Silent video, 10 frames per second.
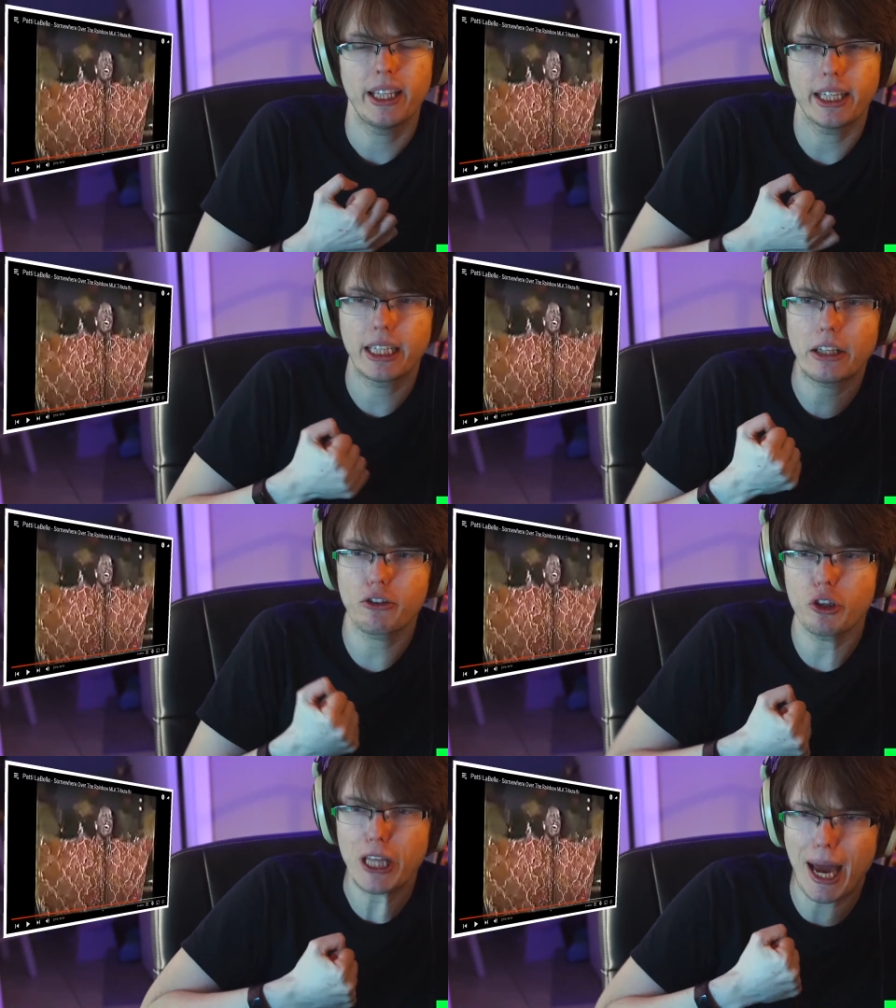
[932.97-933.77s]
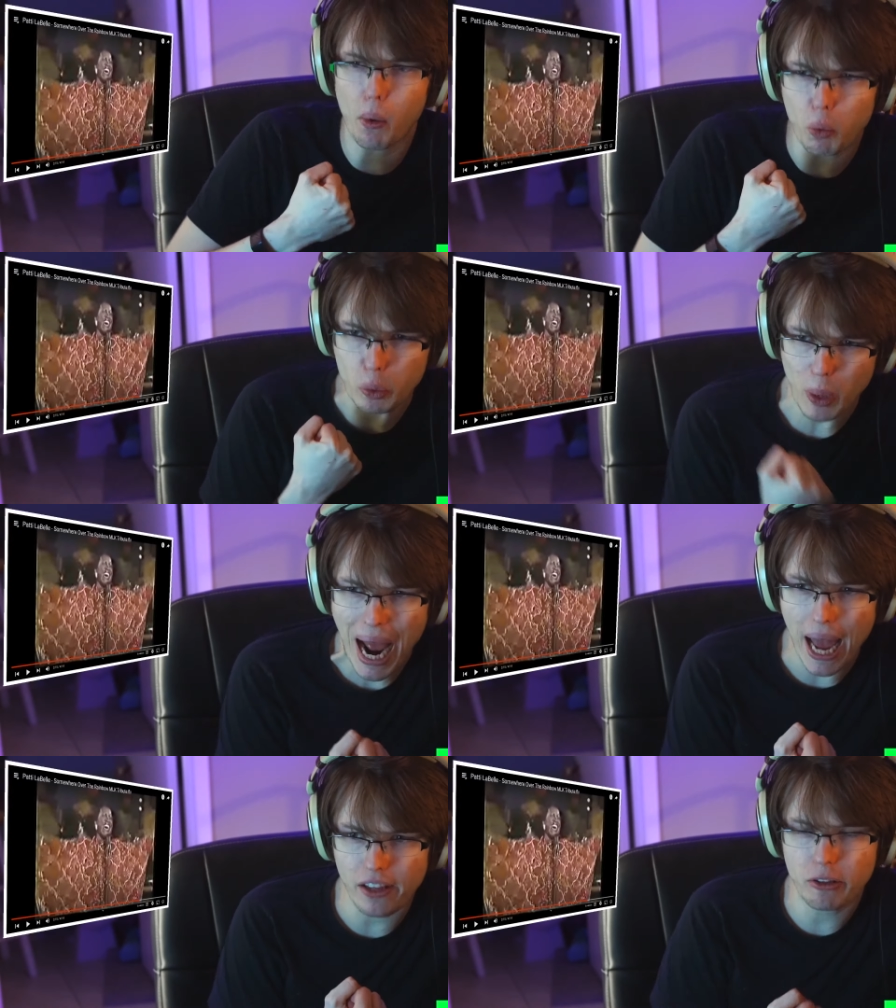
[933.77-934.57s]
that gets you that
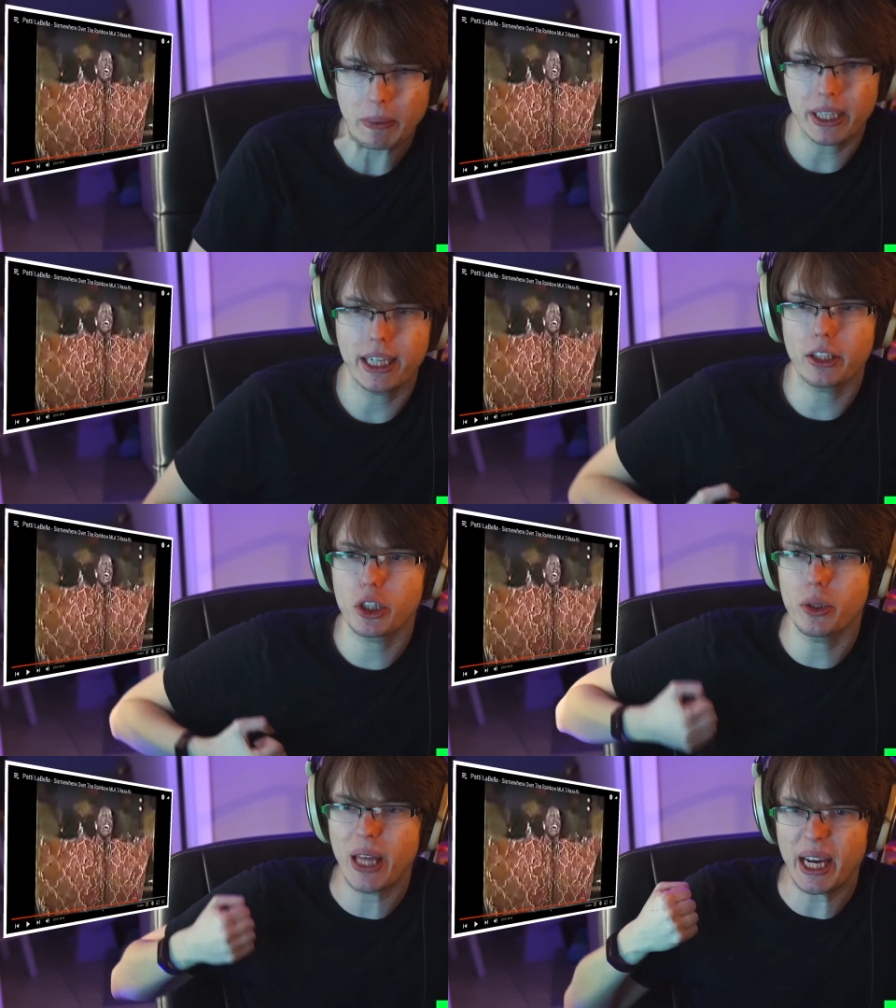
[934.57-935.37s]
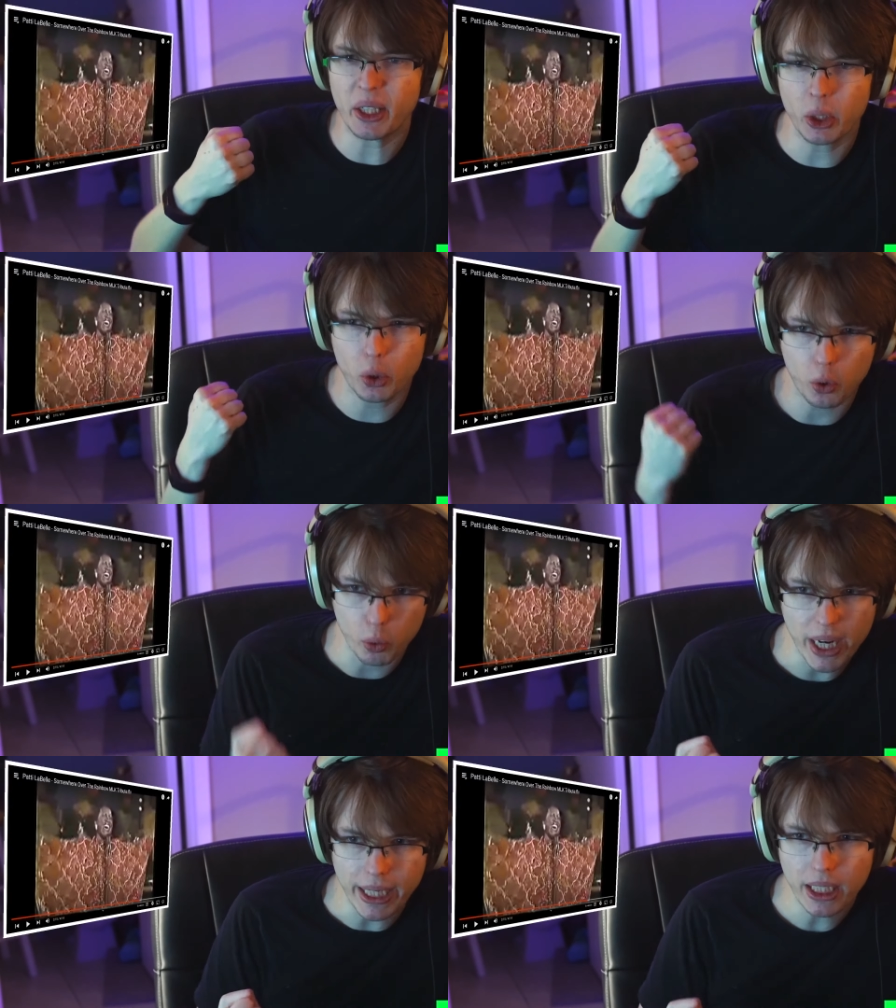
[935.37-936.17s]
rasp, that gets you that
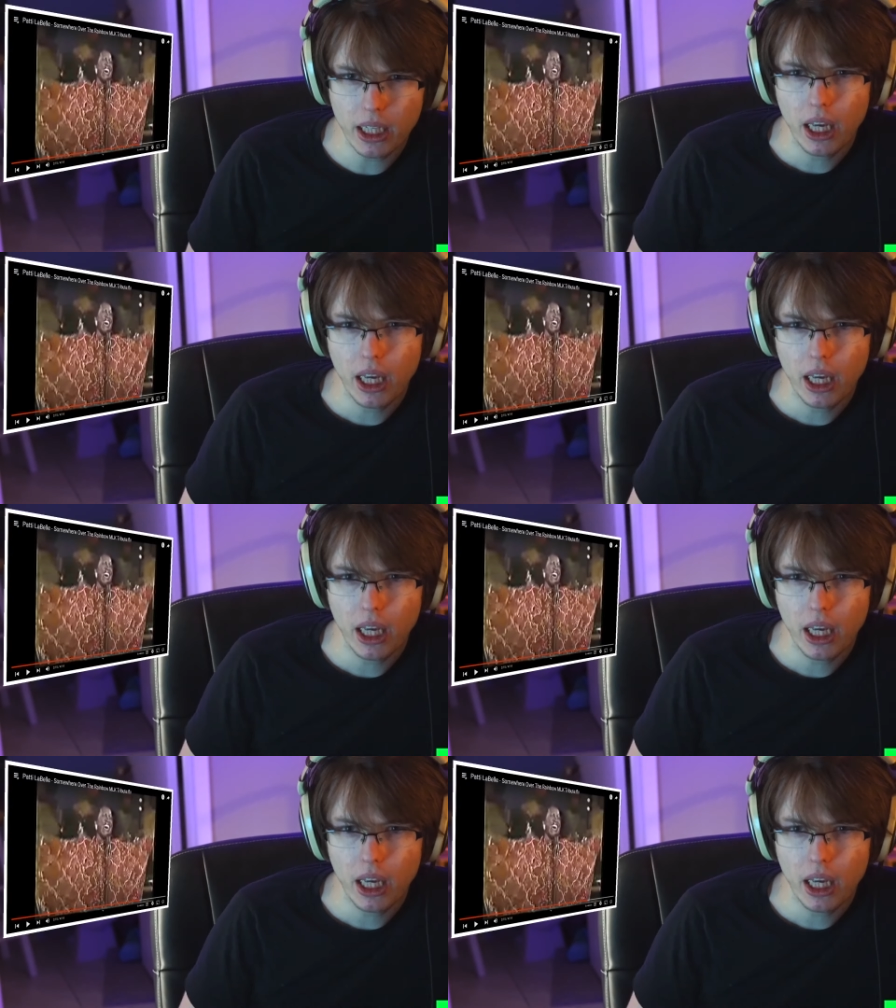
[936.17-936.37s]
grit.